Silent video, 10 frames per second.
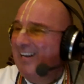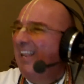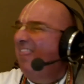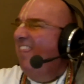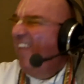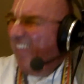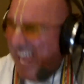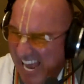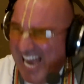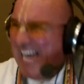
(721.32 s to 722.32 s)
the
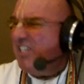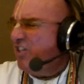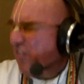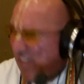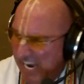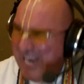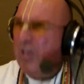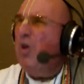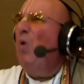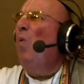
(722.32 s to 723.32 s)
last
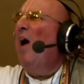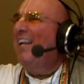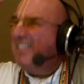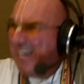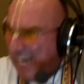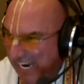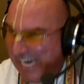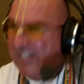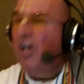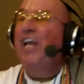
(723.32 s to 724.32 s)
thing you want to
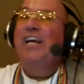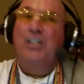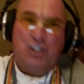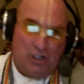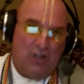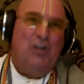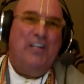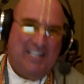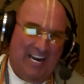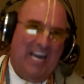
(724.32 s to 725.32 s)
eat is
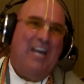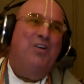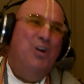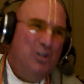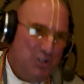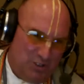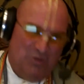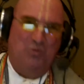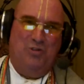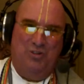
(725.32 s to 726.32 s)
sugarcane
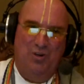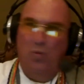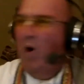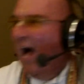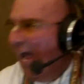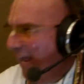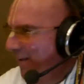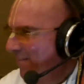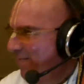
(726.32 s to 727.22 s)
juice. Why?